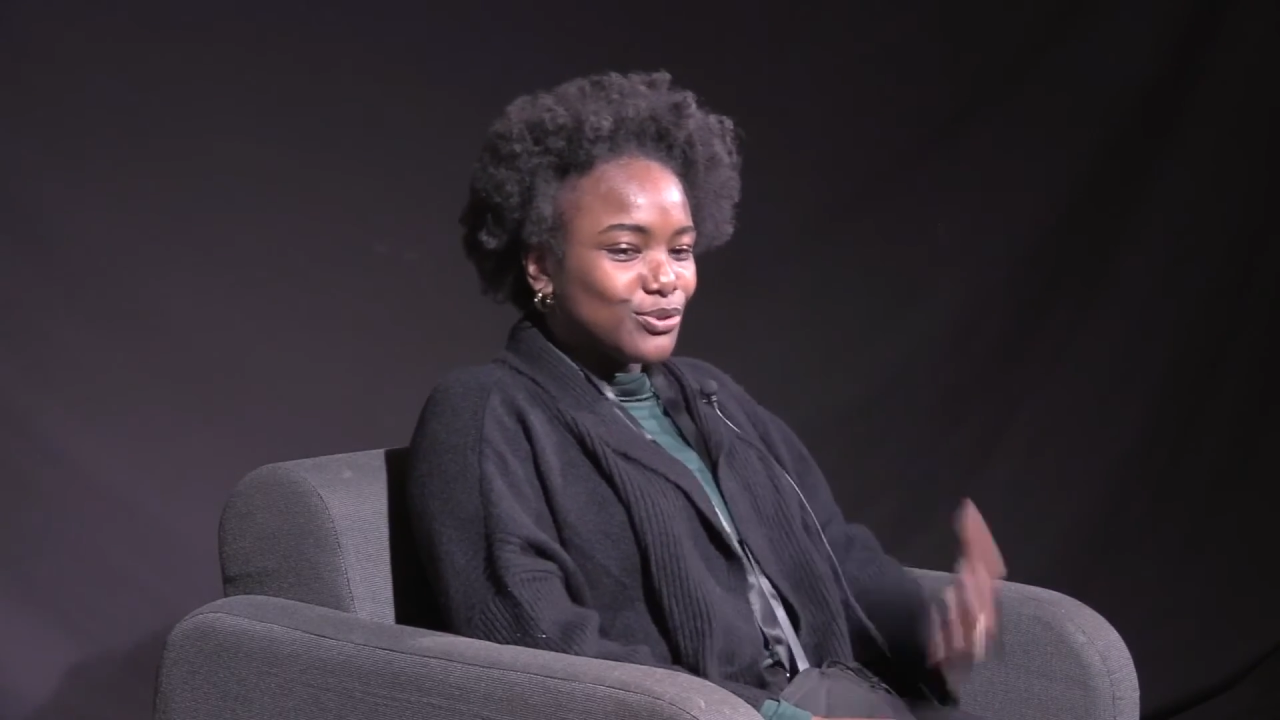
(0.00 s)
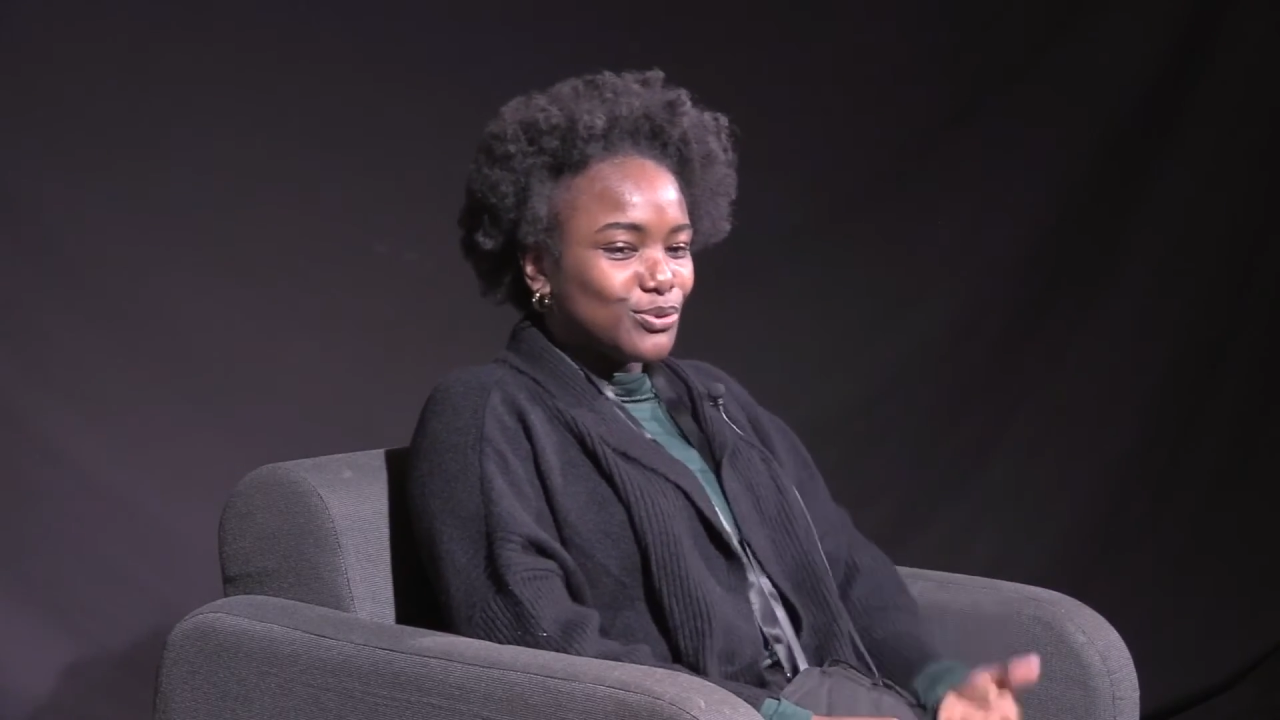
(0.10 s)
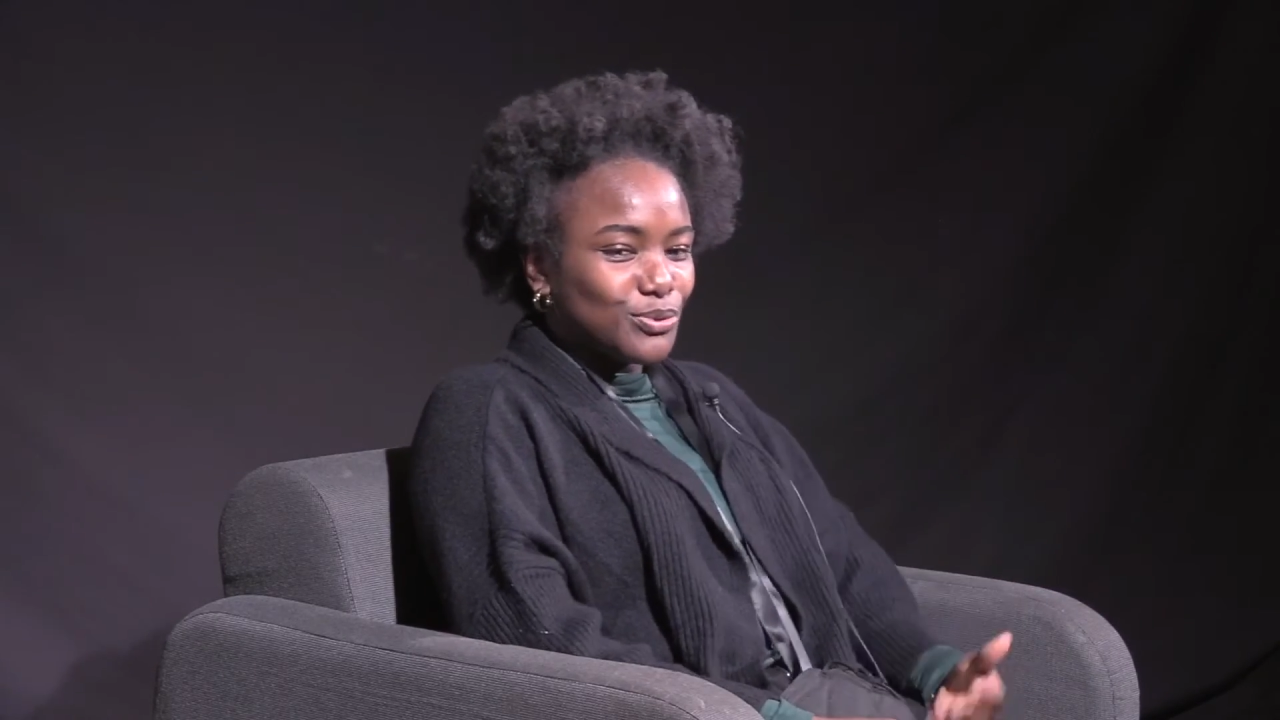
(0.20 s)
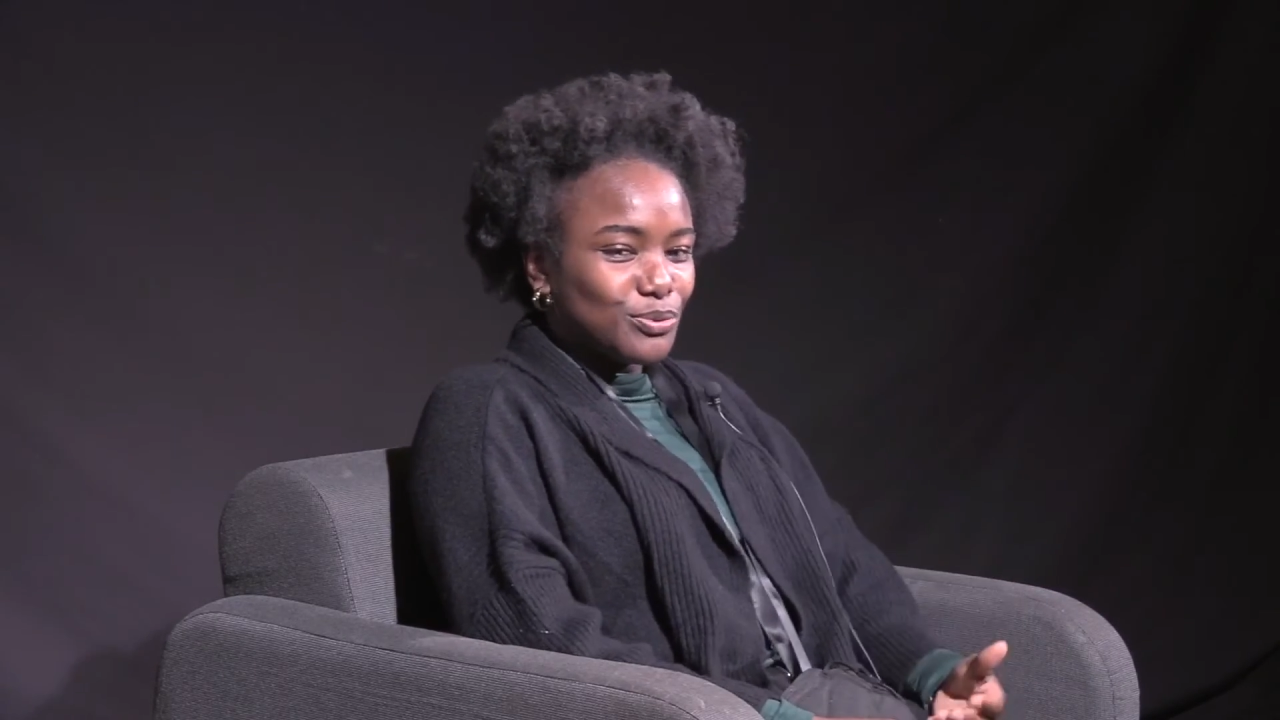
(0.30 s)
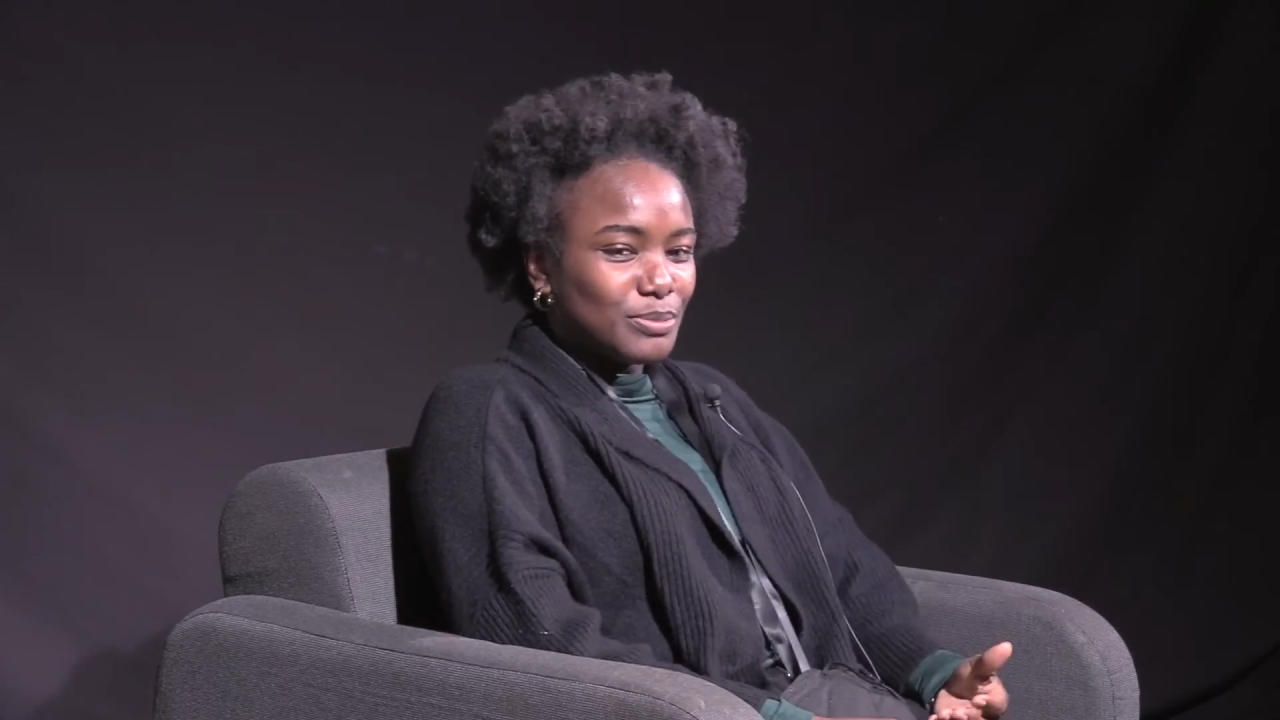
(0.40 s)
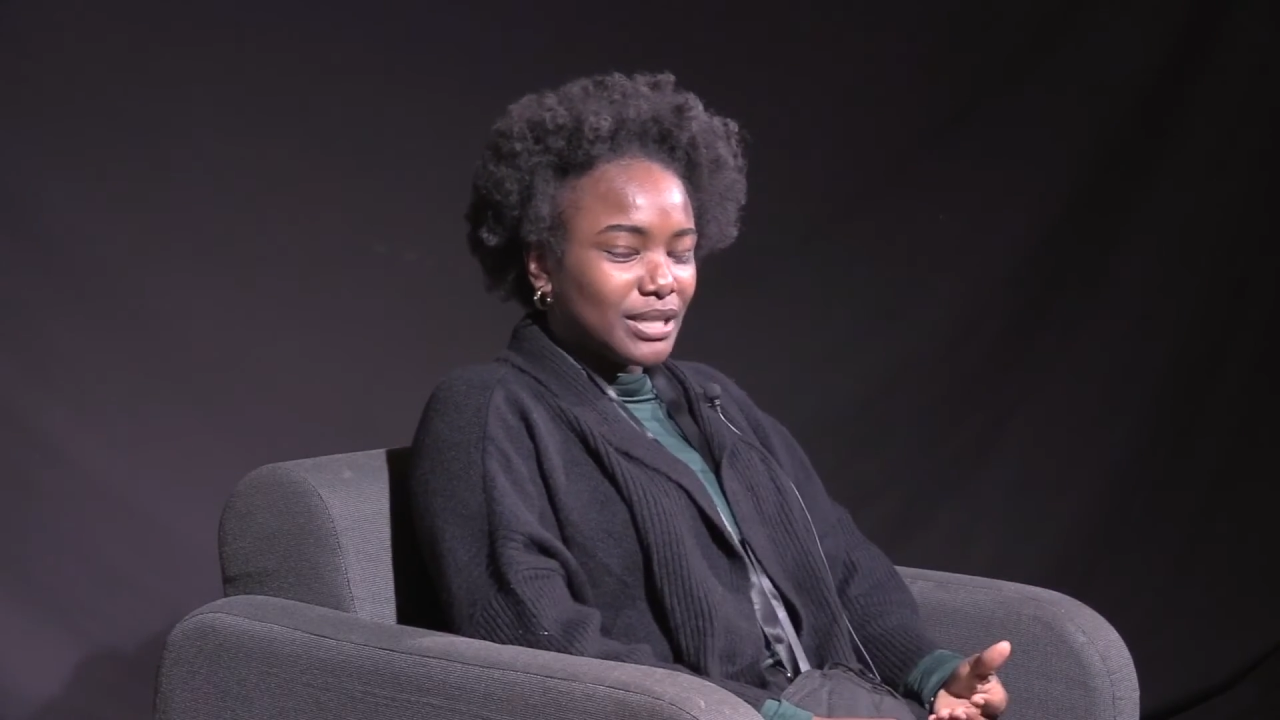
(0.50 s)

do